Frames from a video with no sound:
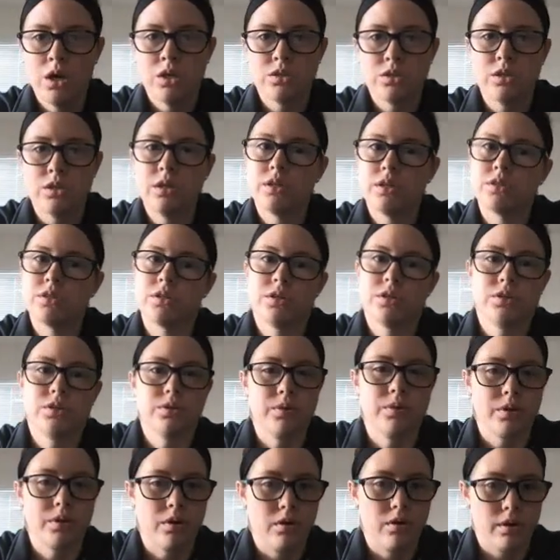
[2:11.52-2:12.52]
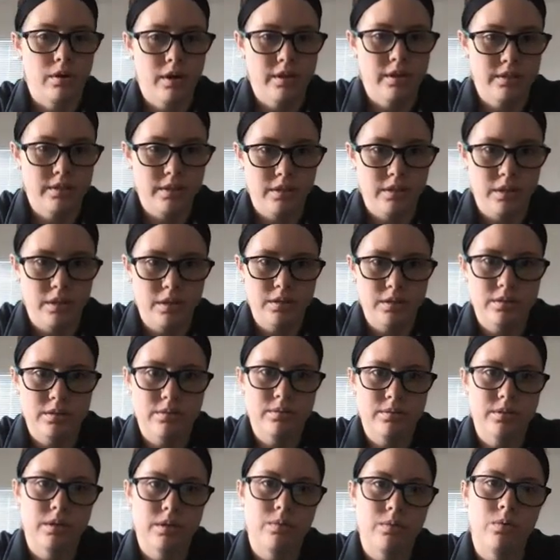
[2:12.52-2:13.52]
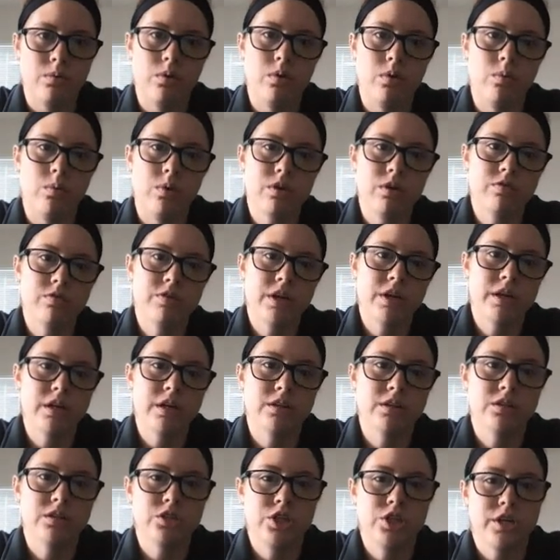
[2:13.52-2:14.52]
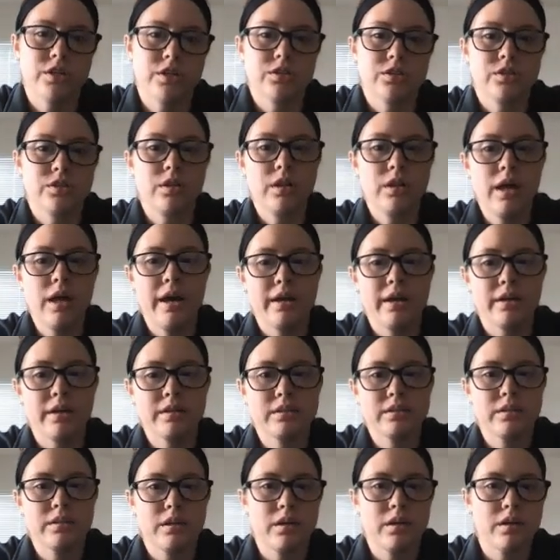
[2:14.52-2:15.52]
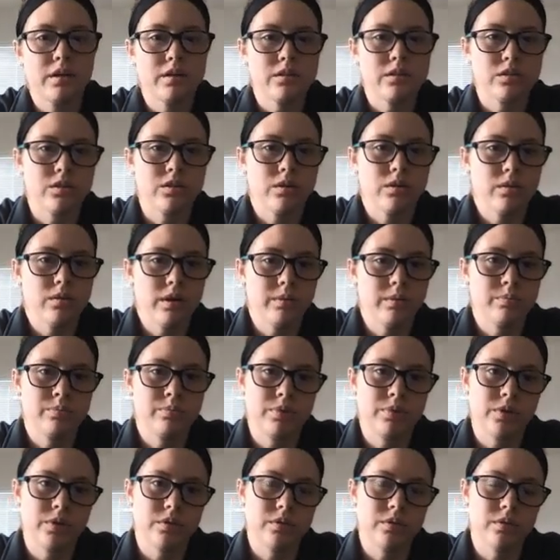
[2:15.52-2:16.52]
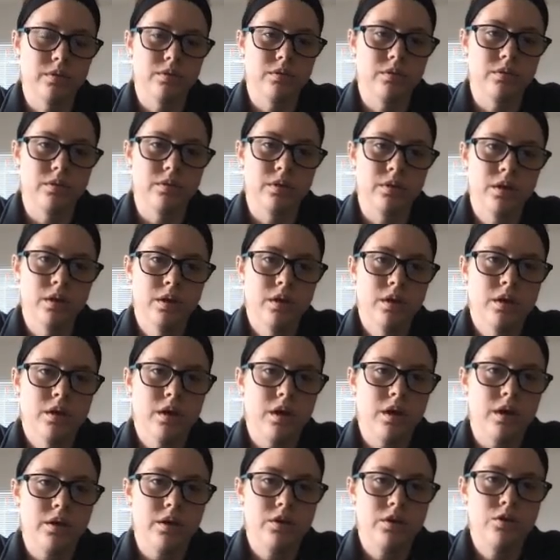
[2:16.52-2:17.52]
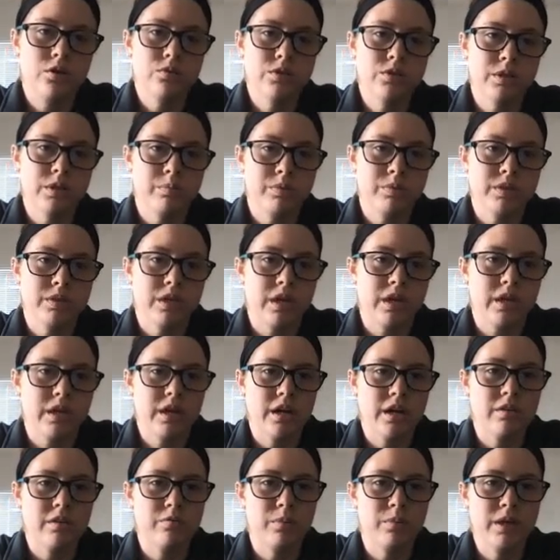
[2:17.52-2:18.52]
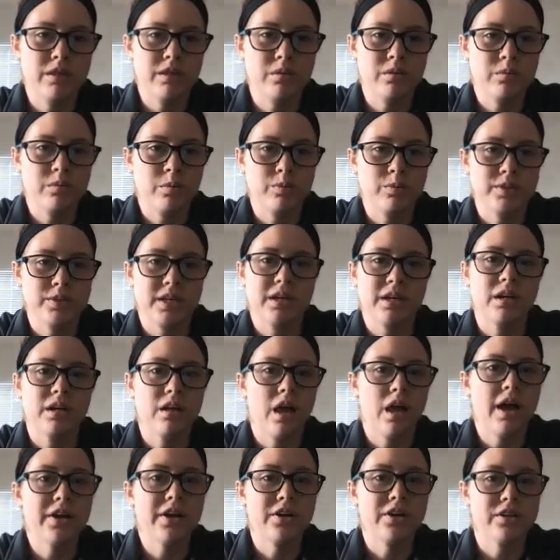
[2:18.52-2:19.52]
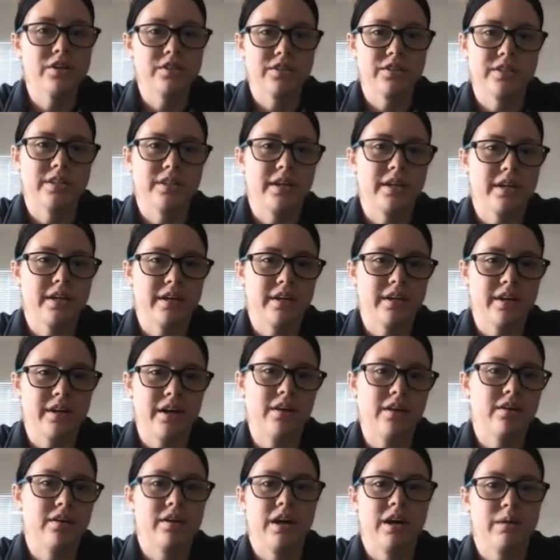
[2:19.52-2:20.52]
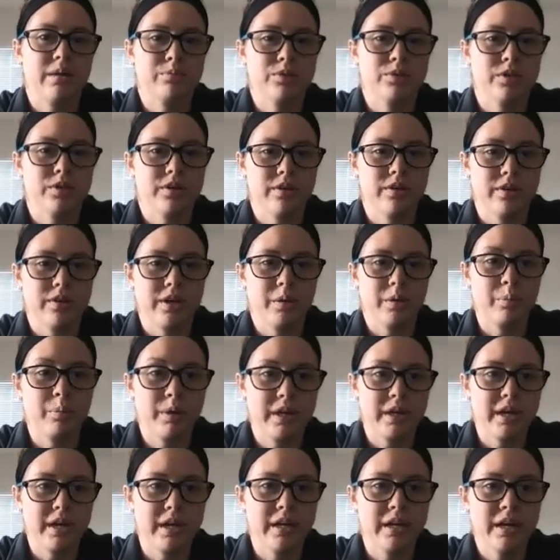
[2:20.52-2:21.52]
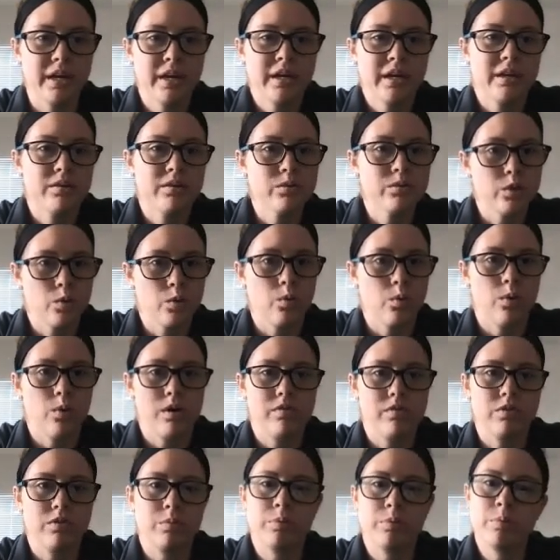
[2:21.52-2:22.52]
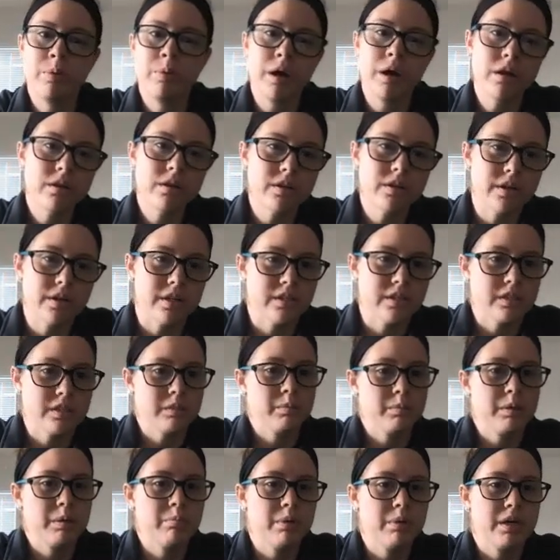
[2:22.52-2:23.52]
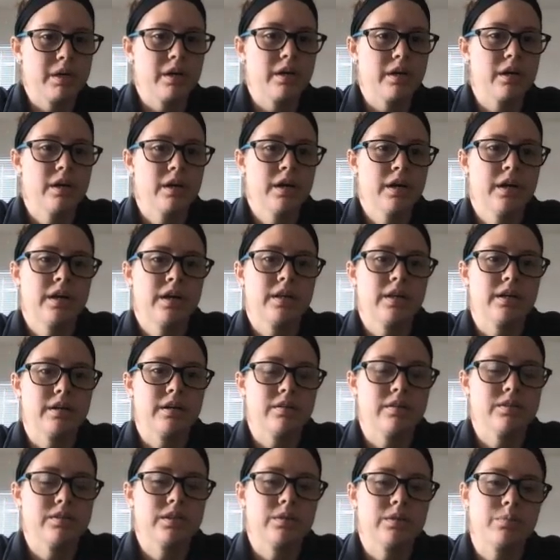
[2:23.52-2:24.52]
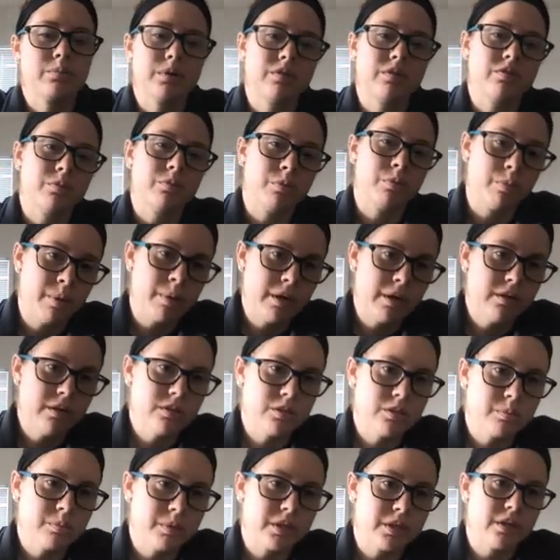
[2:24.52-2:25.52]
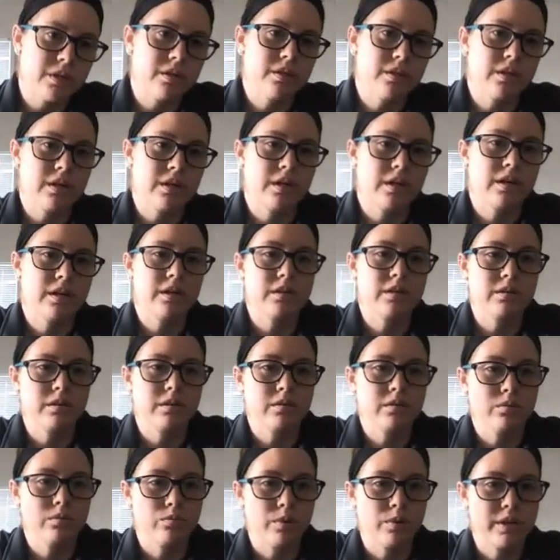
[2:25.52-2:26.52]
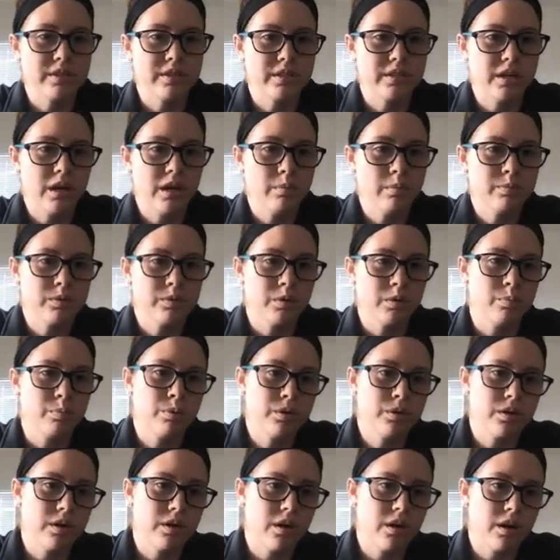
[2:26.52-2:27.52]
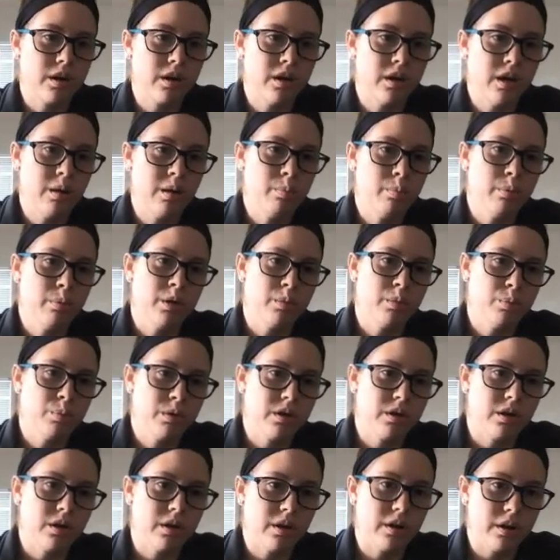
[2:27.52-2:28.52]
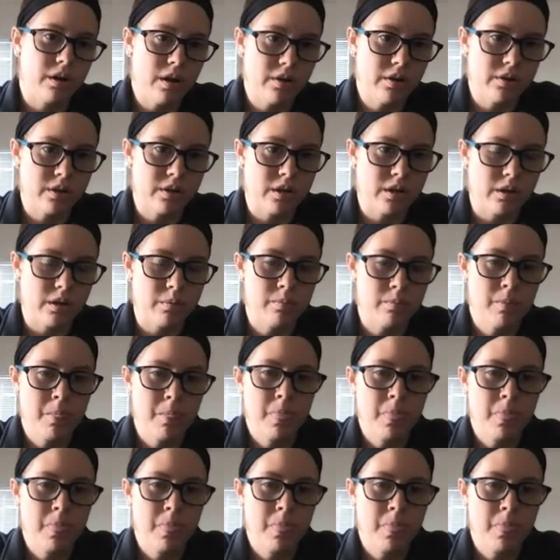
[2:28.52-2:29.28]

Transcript: So then I started doing all kinds of things. So I was like, well, what if I need to change the legs? And so I put little Q-tips and I kind of made them almost like gliders on like a helicopter or like a plane. And I was like, well, what if the propeller needs to be bigger? And then I was like, but if the propeller's bigger, then I need to raise it up. So I put it on a cup and I put it on another cup.